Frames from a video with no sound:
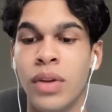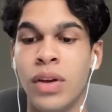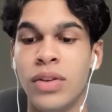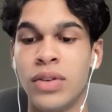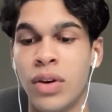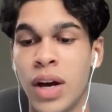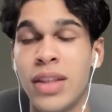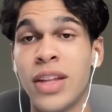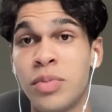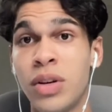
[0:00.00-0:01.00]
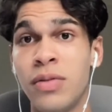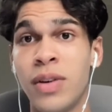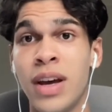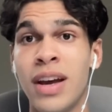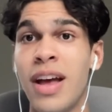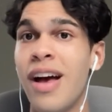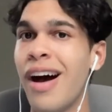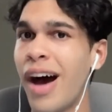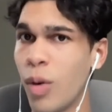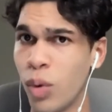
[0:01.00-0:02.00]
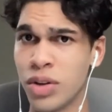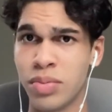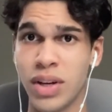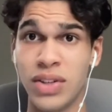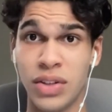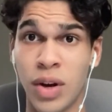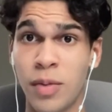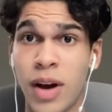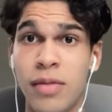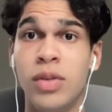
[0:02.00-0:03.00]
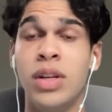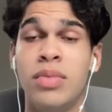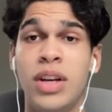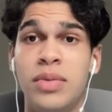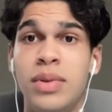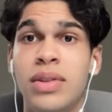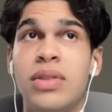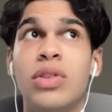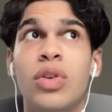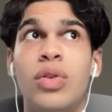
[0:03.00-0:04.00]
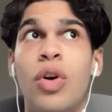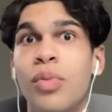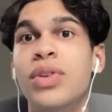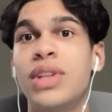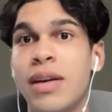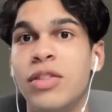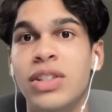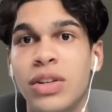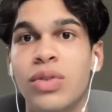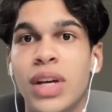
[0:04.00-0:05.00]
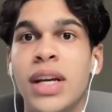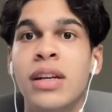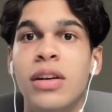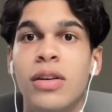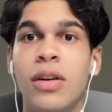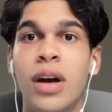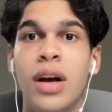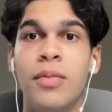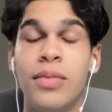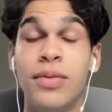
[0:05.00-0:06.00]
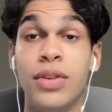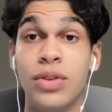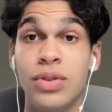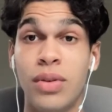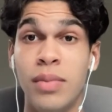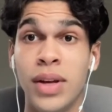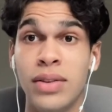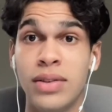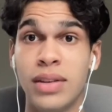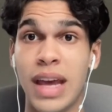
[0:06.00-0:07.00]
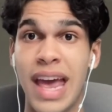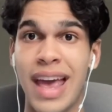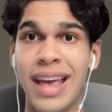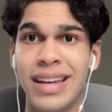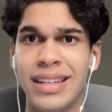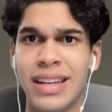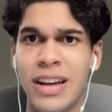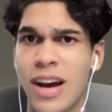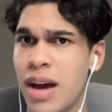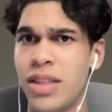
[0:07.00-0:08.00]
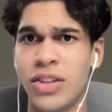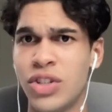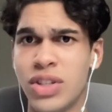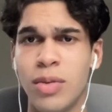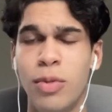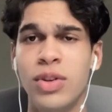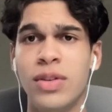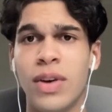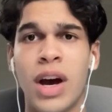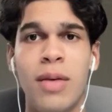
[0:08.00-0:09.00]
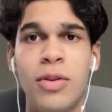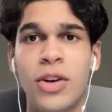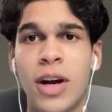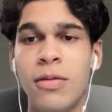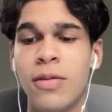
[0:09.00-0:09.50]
So I think that's pretty fair. I was placing top 5 arena placements almost every single day for those 3 months, and that's just the boost of the hyperdrive.